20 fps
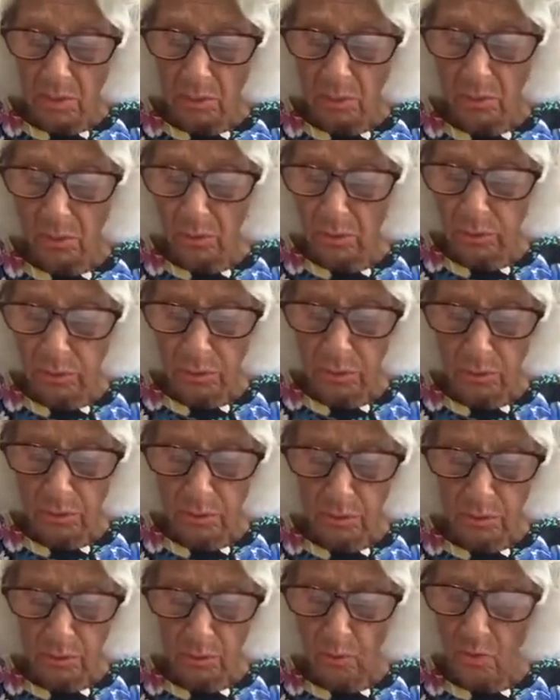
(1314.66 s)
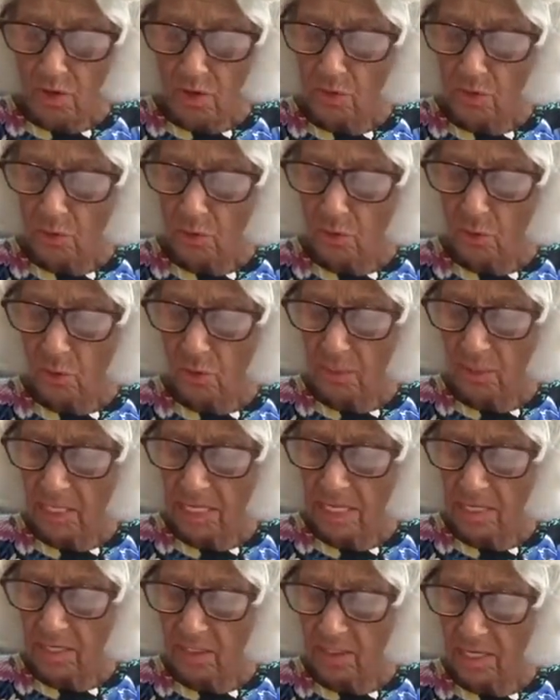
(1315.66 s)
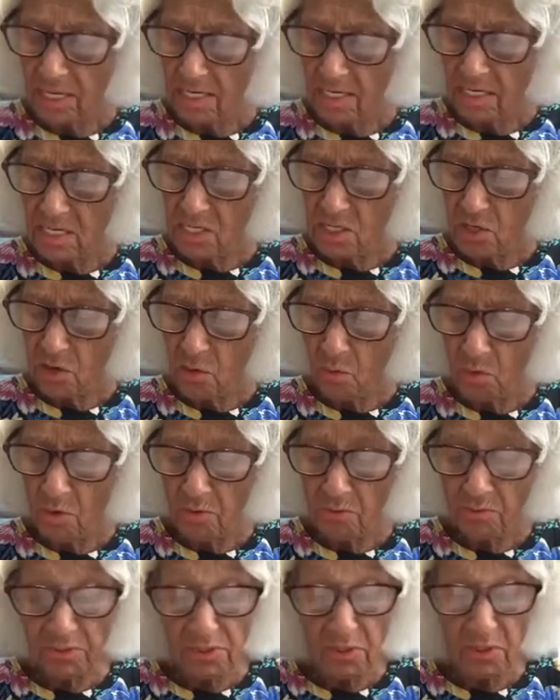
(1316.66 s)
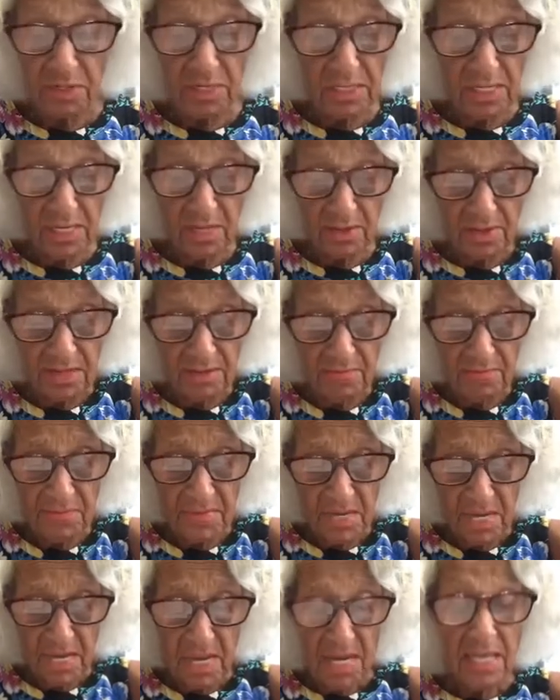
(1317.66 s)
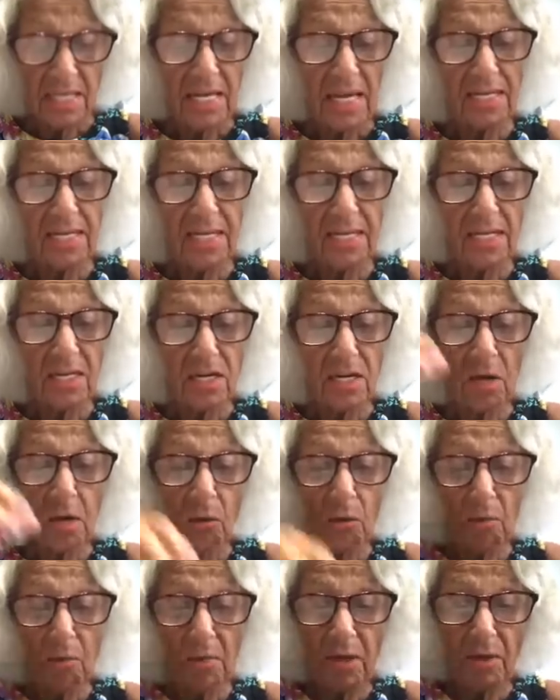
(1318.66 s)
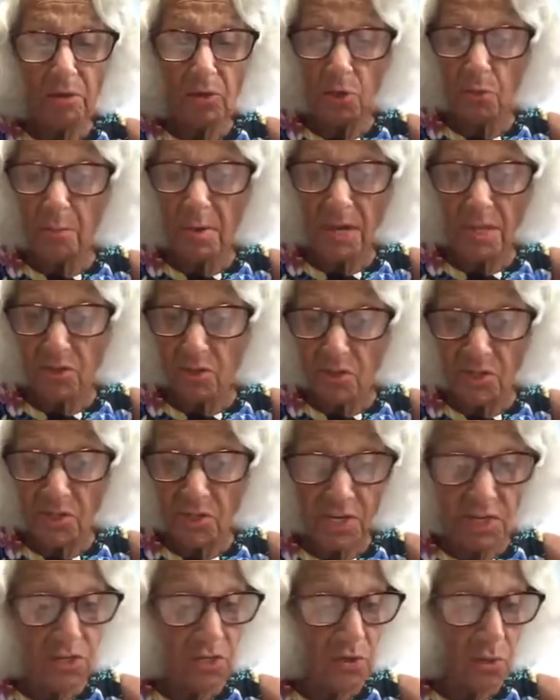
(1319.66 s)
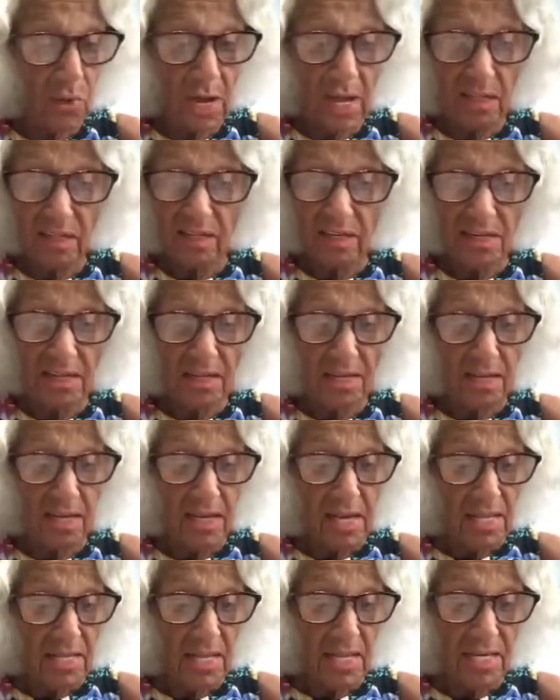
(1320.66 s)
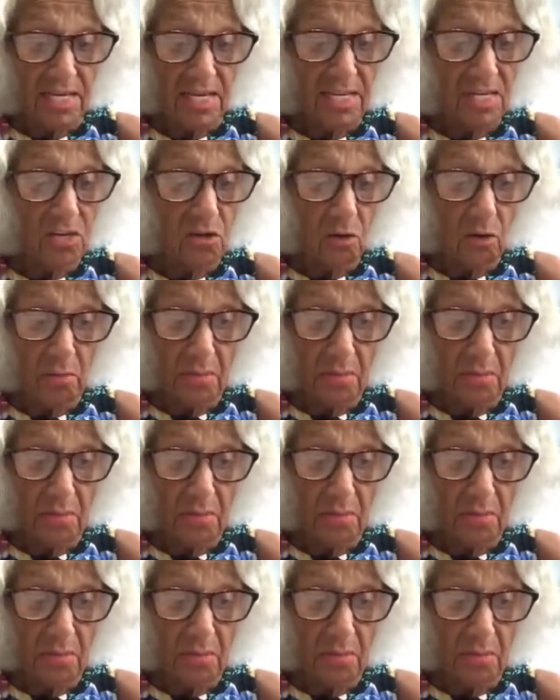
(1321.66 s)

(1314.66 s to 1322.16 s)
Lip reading: When you looked ill, I didn't know what I was going to tell them. They didn't know about your bisexuality. They didn't know